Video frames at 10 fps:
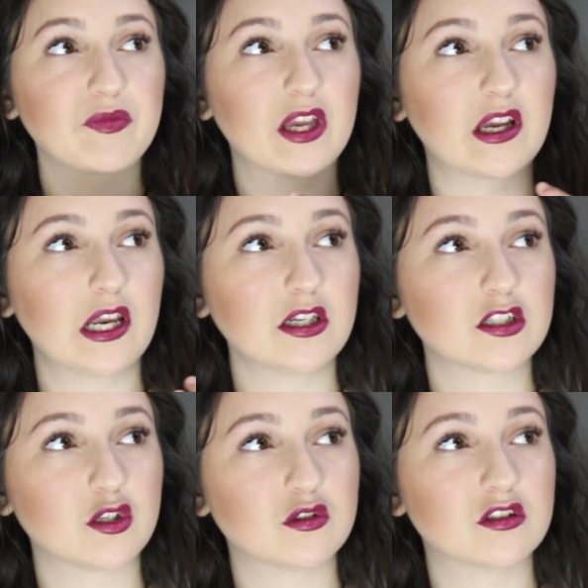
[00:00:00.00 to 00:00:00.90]
it kind of
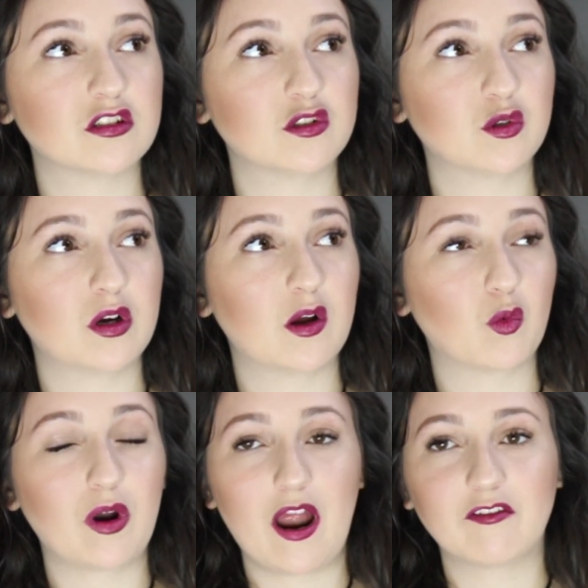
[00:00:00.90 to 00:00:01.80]
shows you,
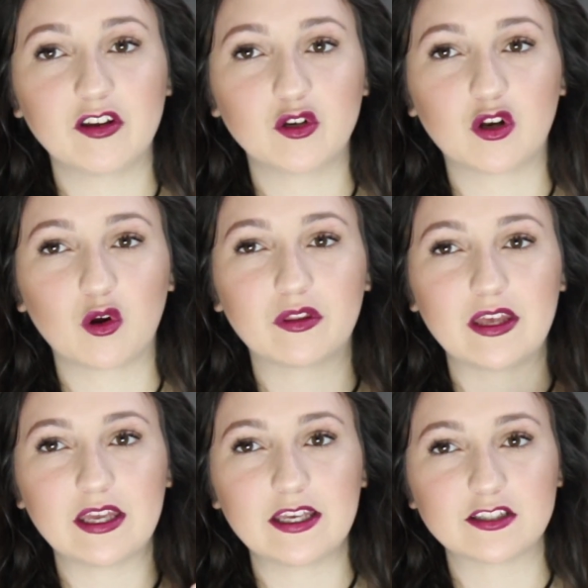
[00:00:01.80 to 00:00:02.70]
wherever you go, the
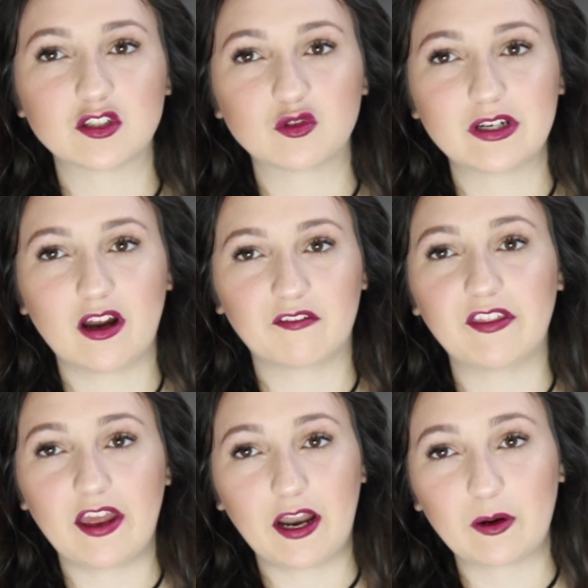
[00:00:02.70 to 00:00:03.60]
history of
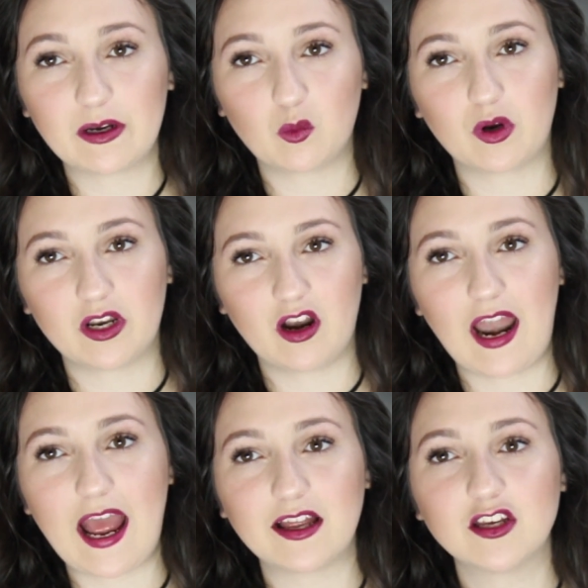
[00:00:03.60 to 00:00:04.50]
the area where you're
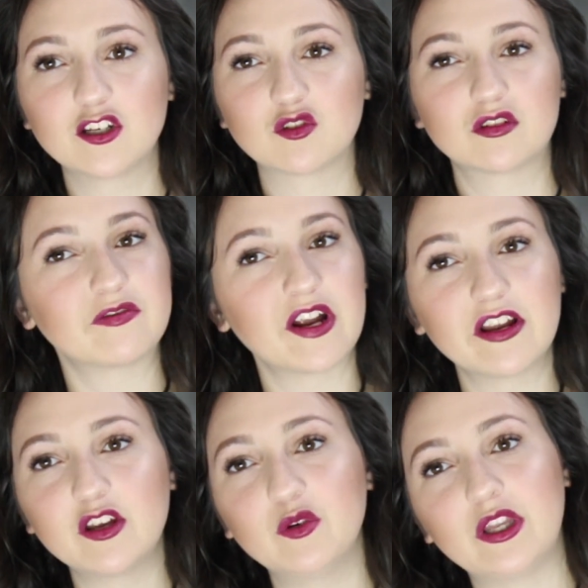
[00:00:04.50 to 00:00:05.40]
at. So it's
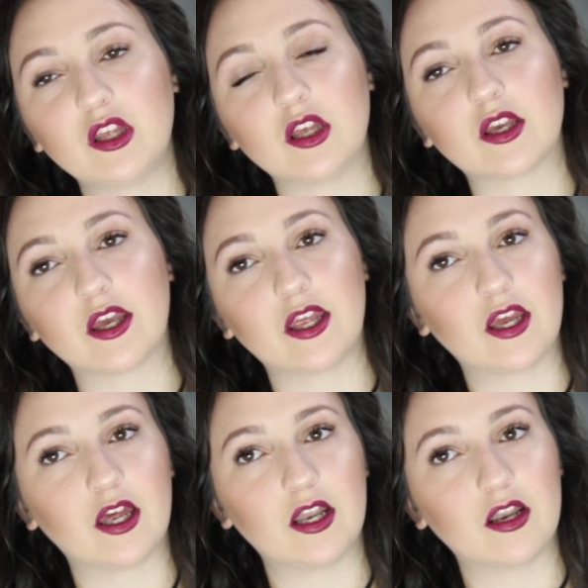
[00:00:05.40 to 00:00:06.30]
very unique,
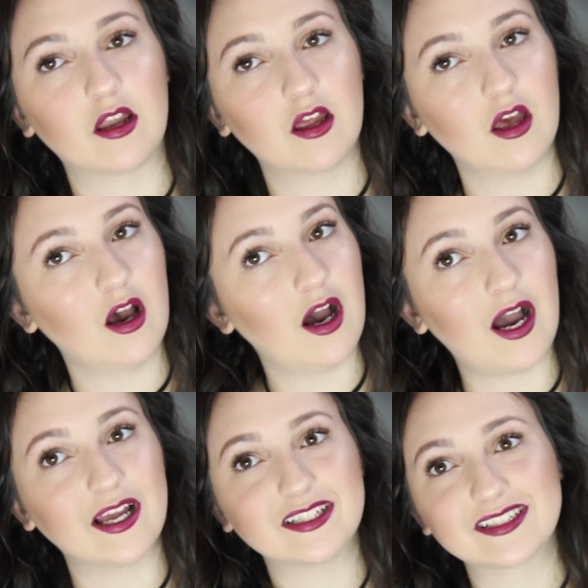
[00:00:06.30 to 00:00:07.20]
and
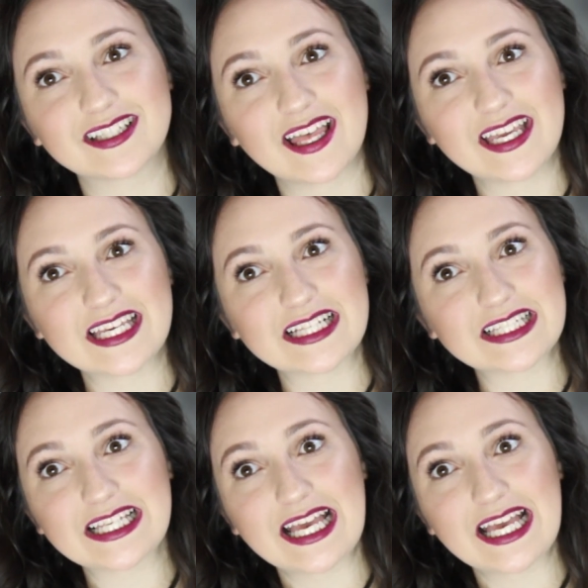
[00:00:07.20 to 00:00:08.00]
I just like it.